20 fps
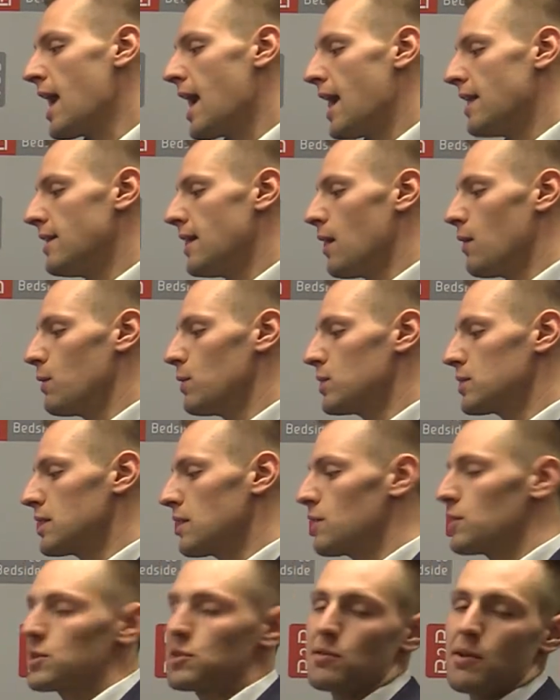and that would
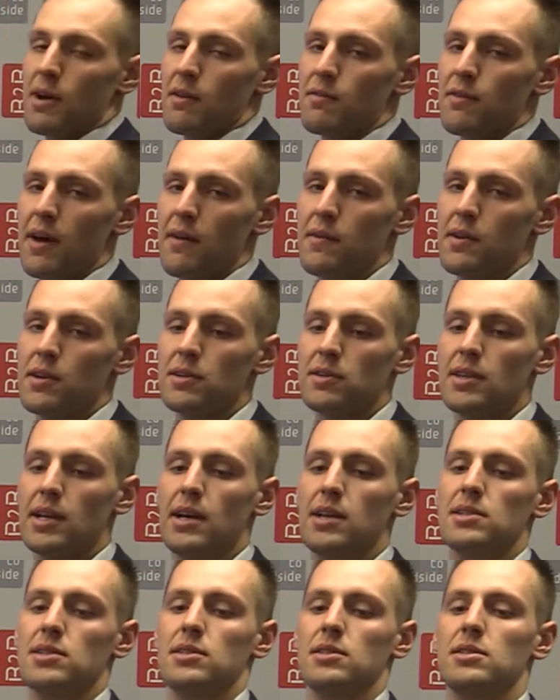give us around
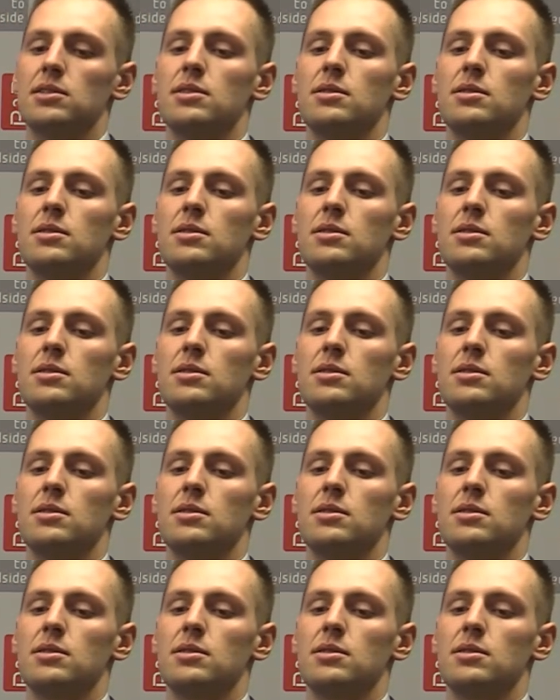$500,000